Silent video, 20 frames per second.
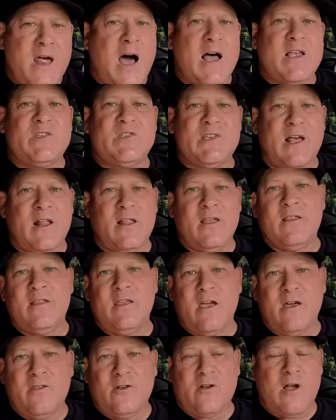not selling
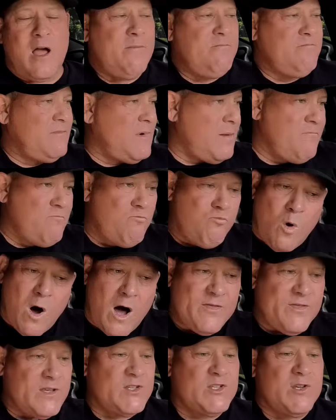the other, I, I
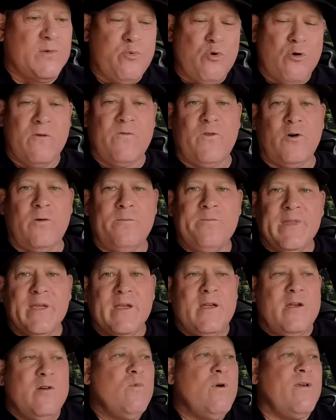want this approval
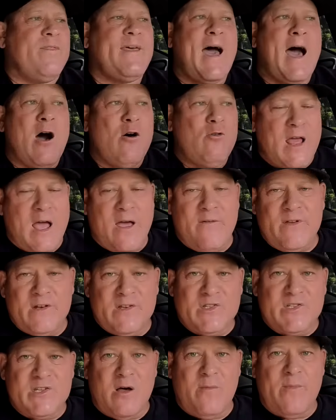without having
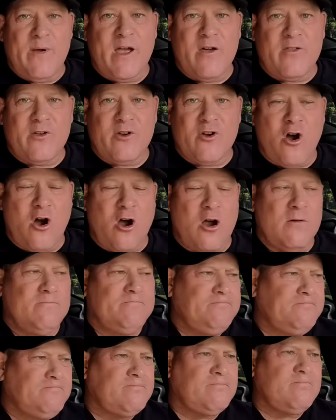to sell my other car.
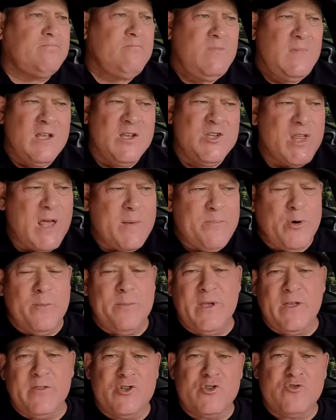So that put
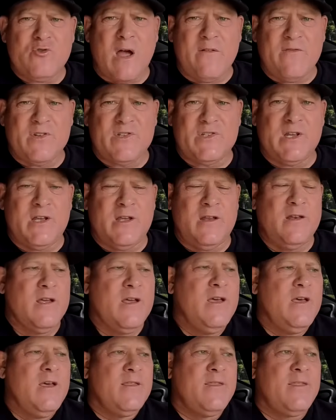me in the driver's seat
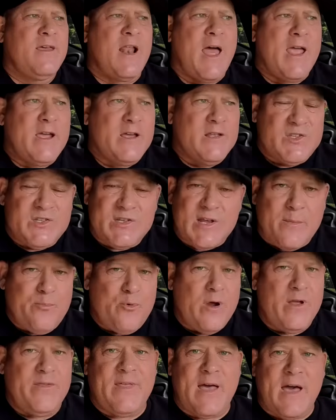that I could
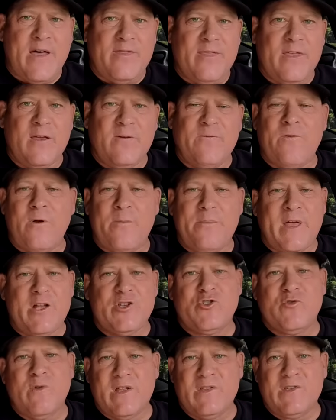separate that thing from
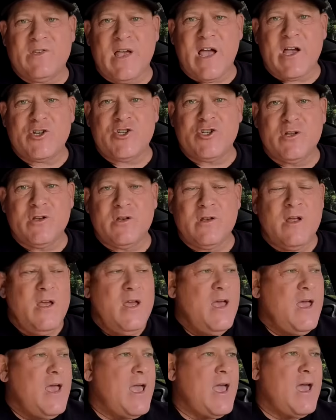that transaction.
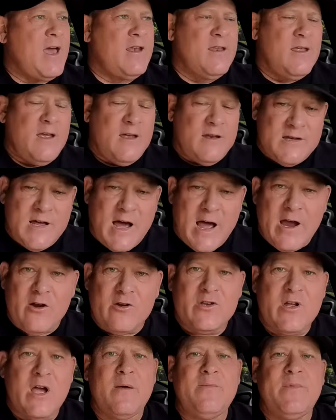And the
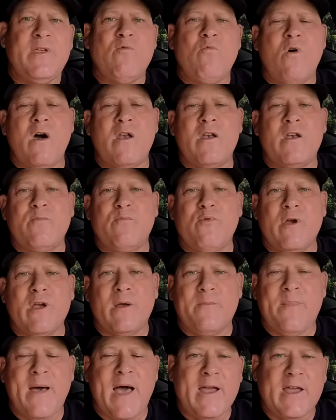entire time they wanted to bring
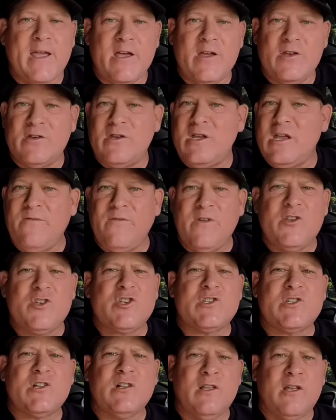it back in, even
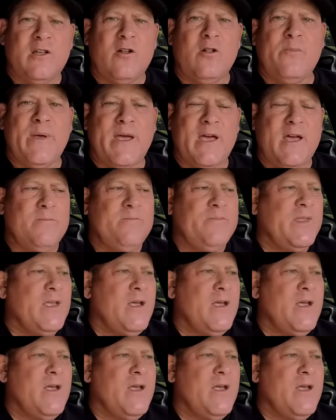just a little bit,